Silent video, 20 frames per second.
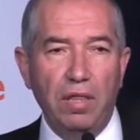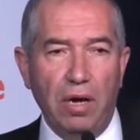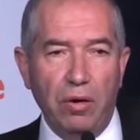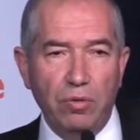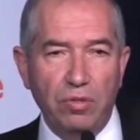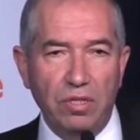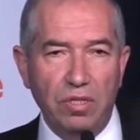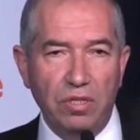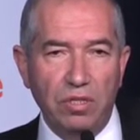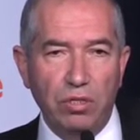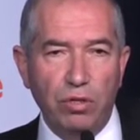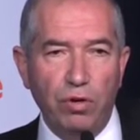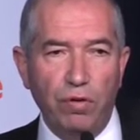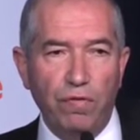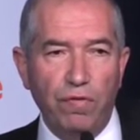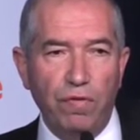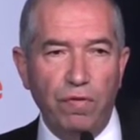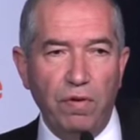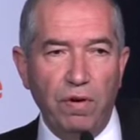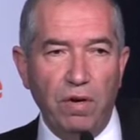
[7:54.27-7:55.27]
thousands
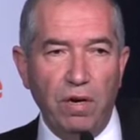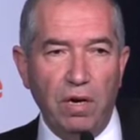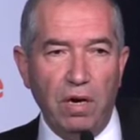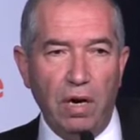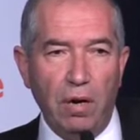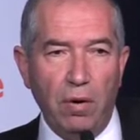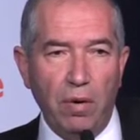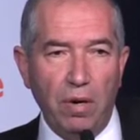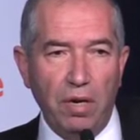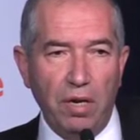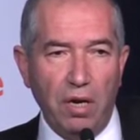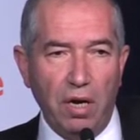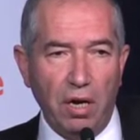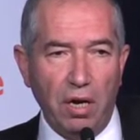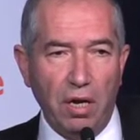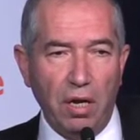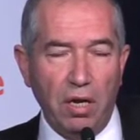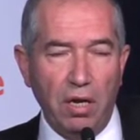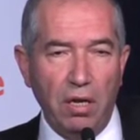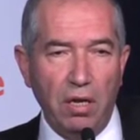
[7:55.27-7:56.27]
of our
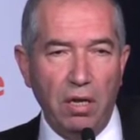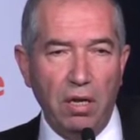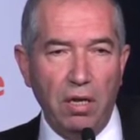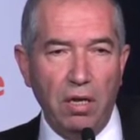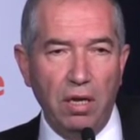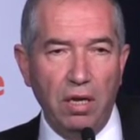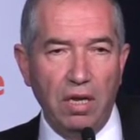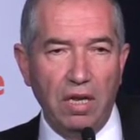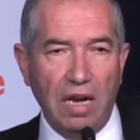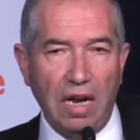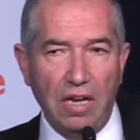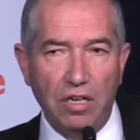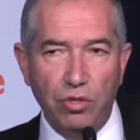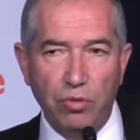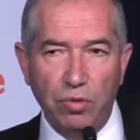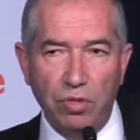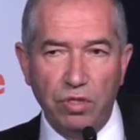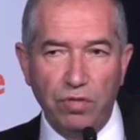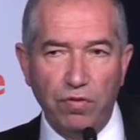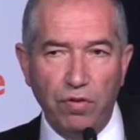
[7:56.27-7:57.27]
young
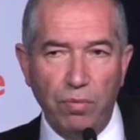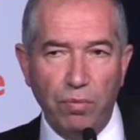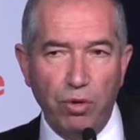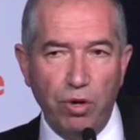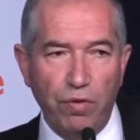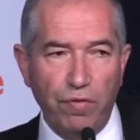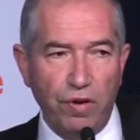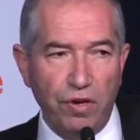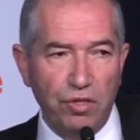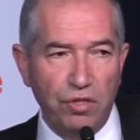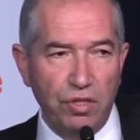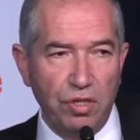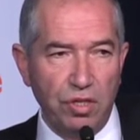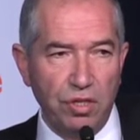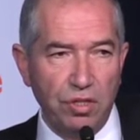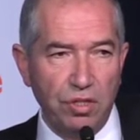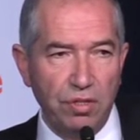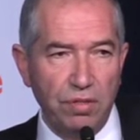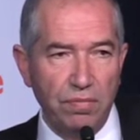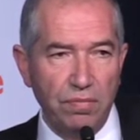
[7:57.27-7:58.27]
graduates from
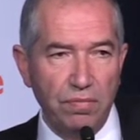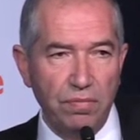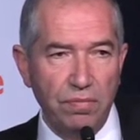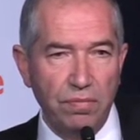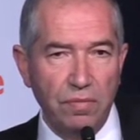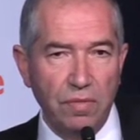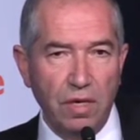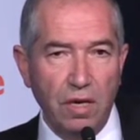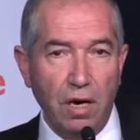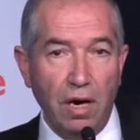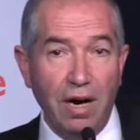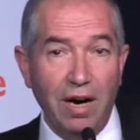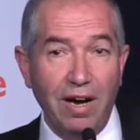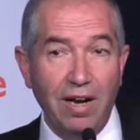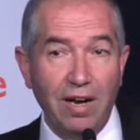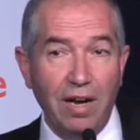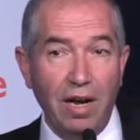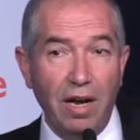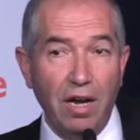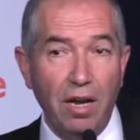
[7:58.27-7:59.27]
universities
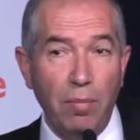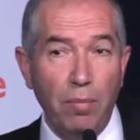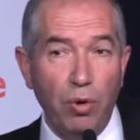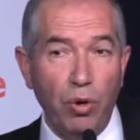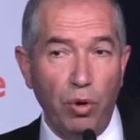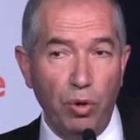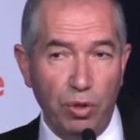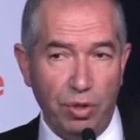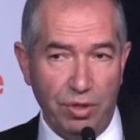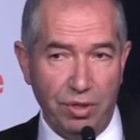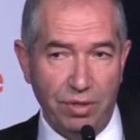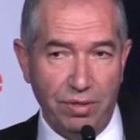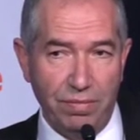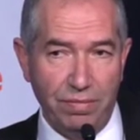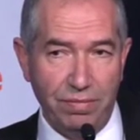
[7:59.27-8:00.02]
are unemployed.